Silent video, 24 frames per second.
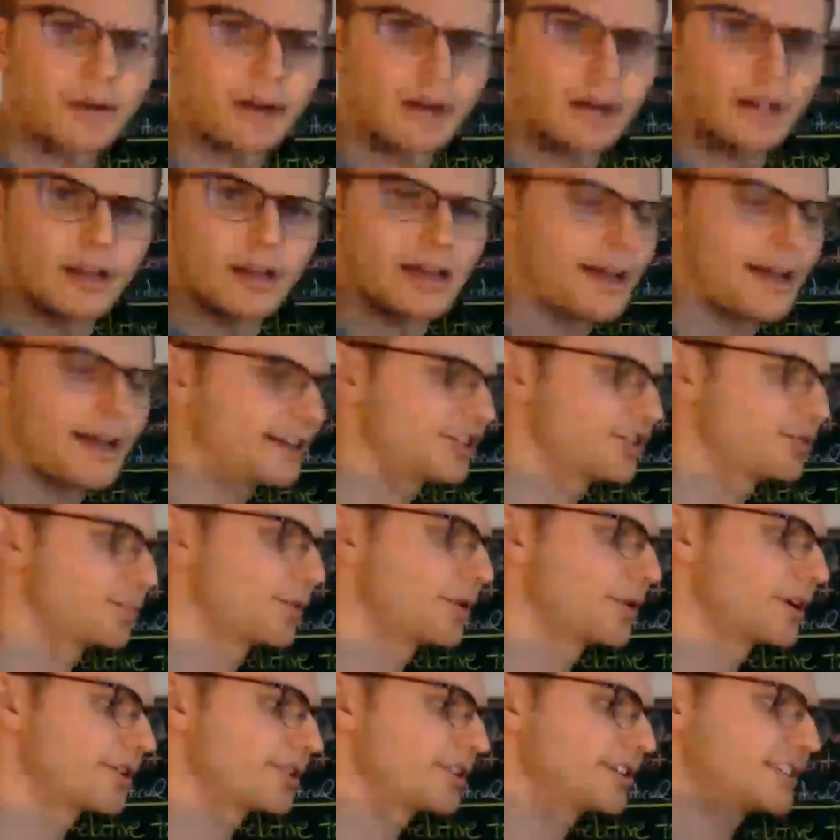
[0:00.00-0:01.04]
at each
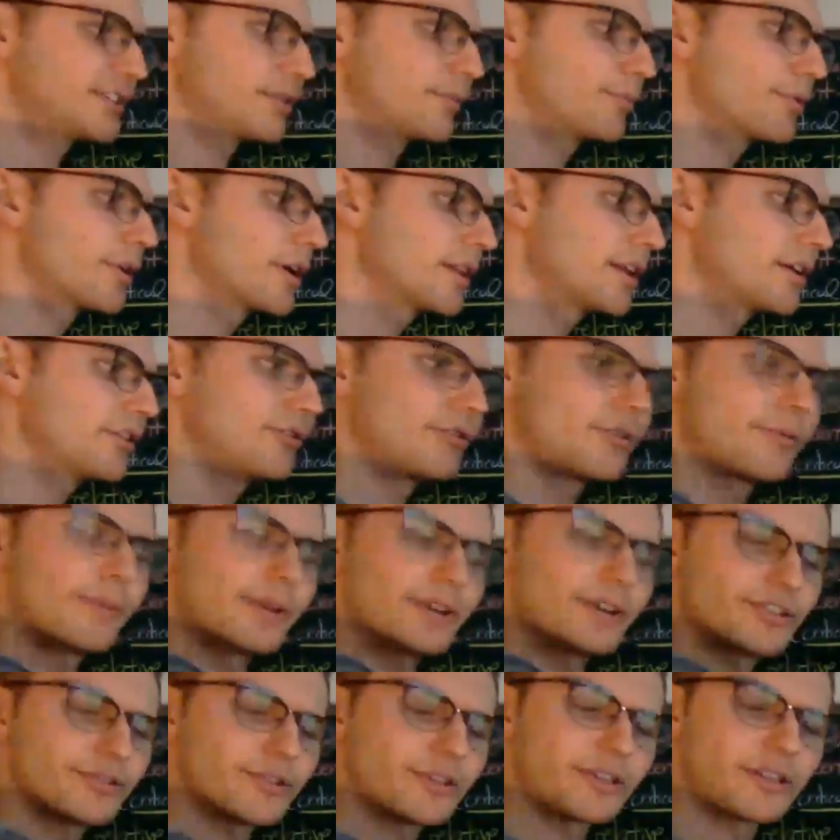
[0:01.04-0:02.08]
point on this umbrella, you're
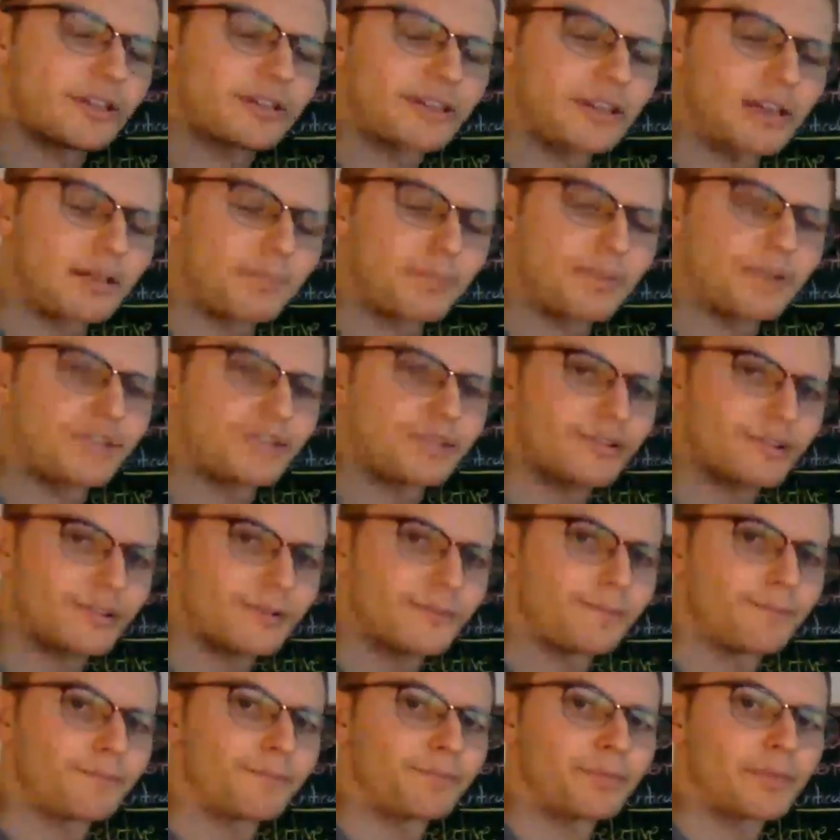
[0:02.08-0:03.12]
measuring the
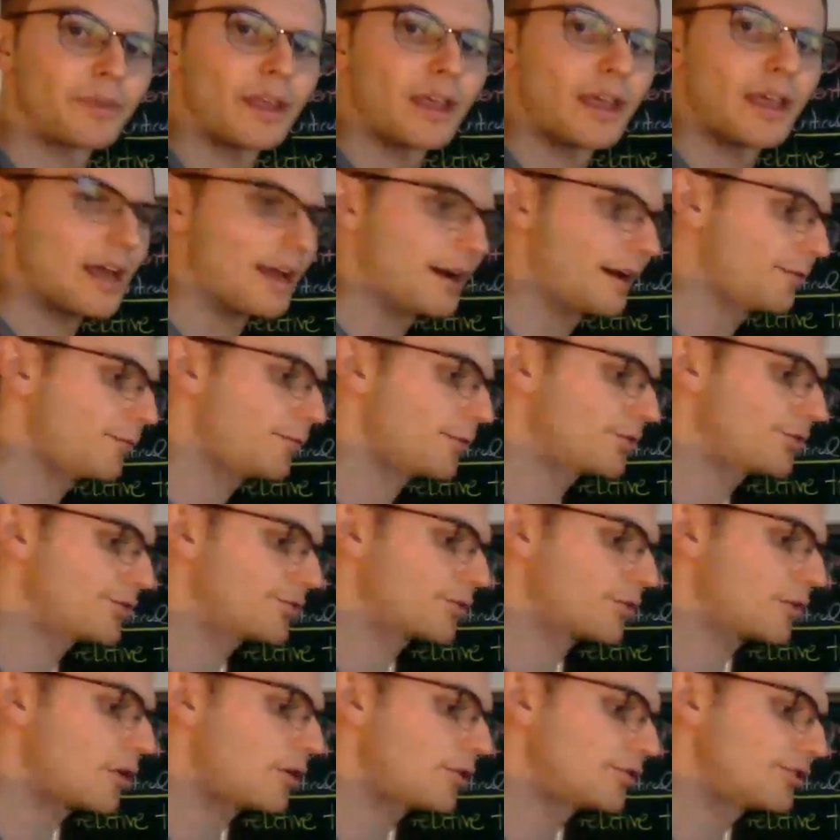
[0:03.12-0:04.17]
temperature, and I want to
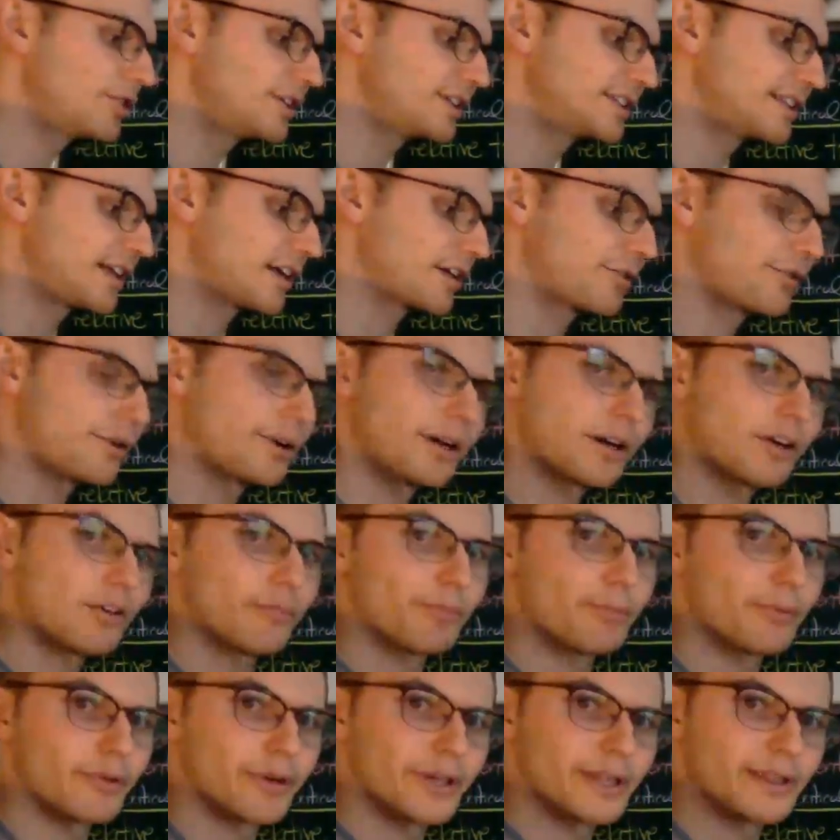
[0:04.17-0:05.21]
call this a critical
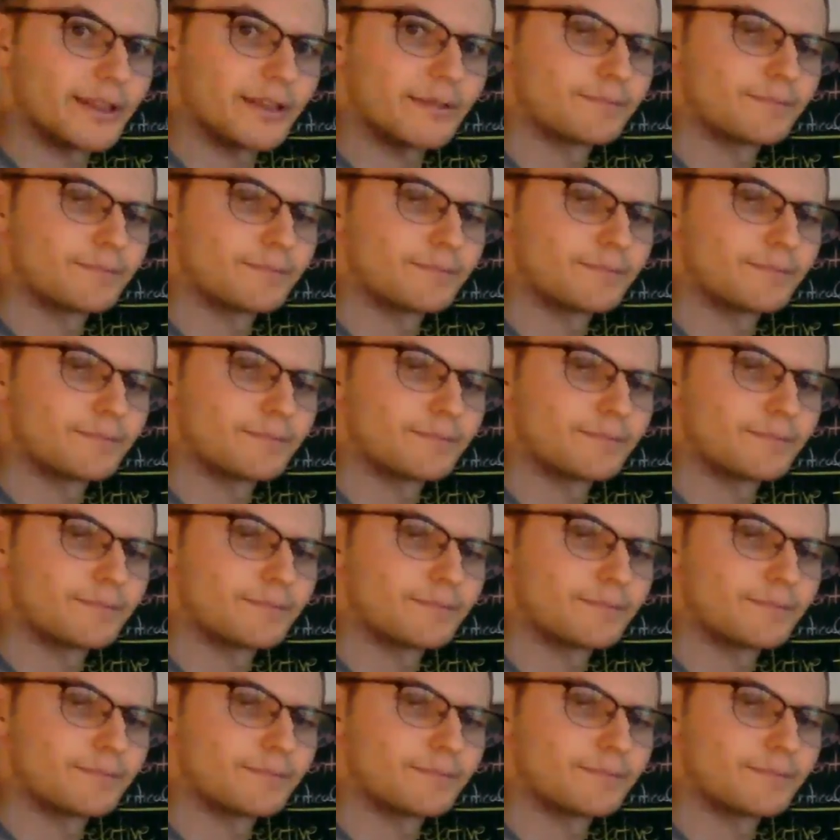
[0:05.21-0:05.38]
point,